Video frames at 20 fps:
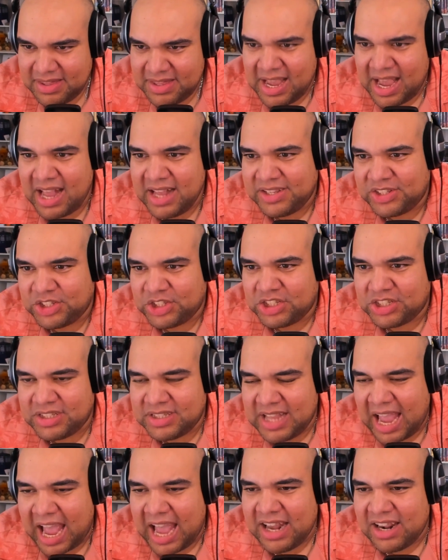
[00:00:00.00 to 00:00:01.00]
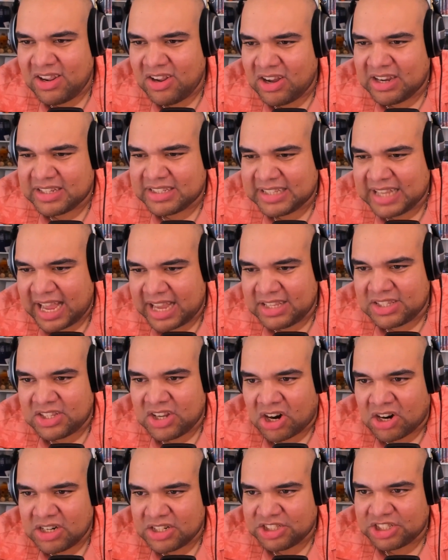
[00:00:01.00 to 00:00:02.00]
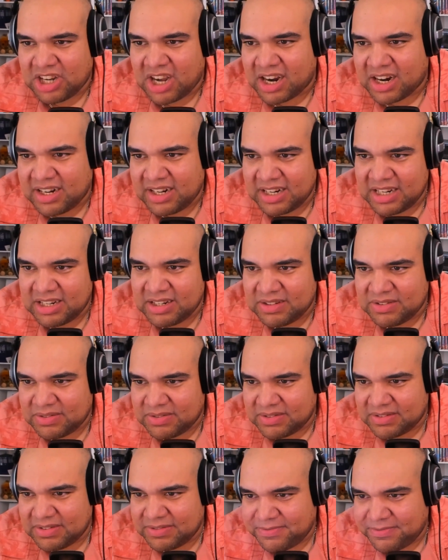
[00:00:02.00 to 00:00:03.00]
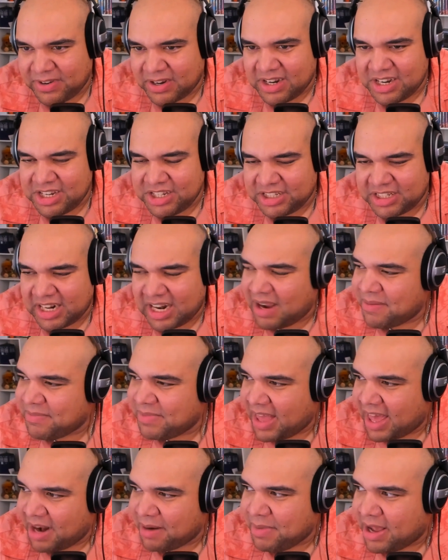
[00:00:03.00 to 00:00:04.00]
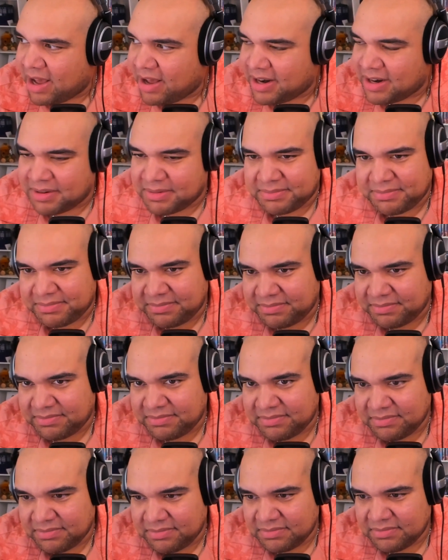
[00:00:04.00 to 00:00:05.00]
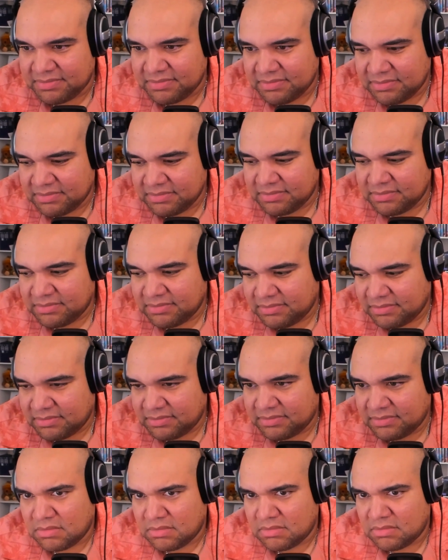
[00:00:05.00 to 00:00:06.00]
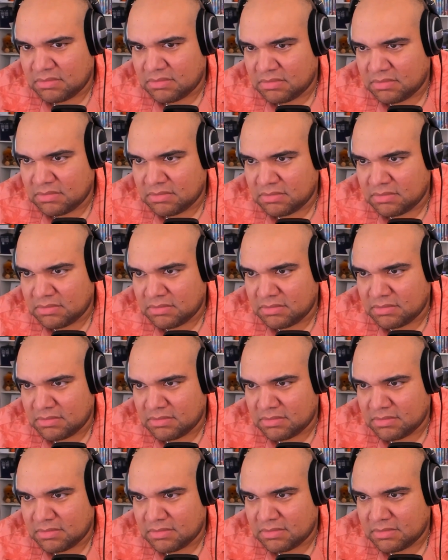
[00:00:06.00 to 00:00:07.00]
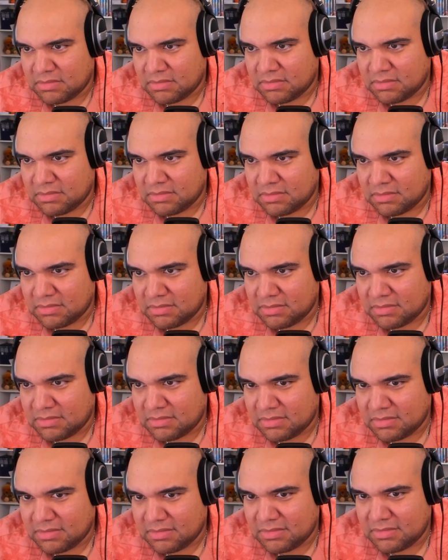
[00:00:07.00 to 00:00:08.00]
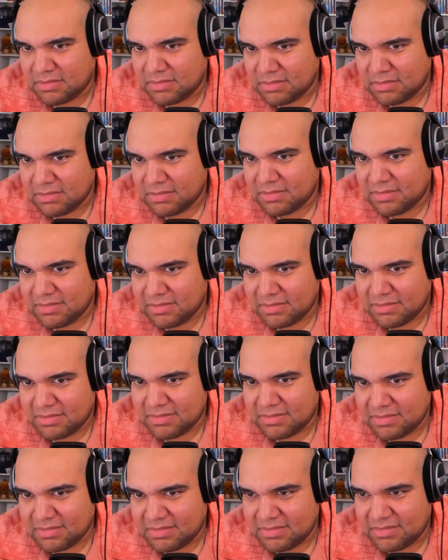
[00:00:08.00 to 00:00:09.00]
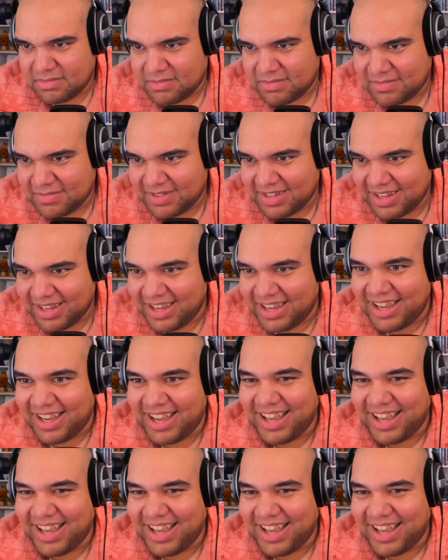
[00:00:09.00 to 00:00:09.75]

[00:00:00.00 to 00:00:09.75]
that that looks like dark chocolate fudge, and I'm not about it. Still some chocolate left on his face. Let's lick it off.